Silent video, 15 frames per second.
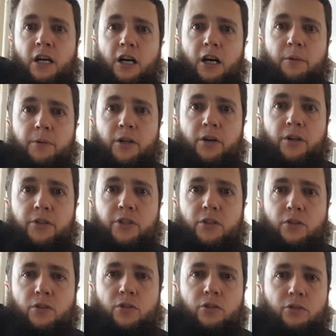I'm going
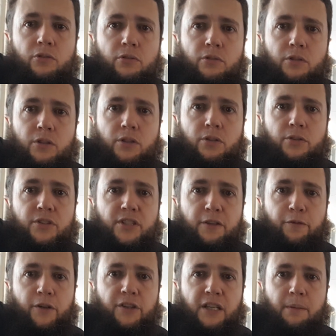to use
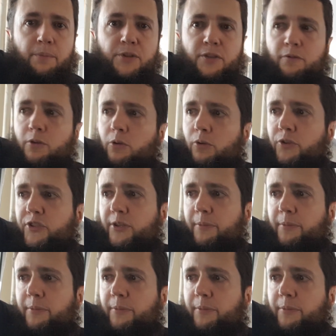different numbers, of course.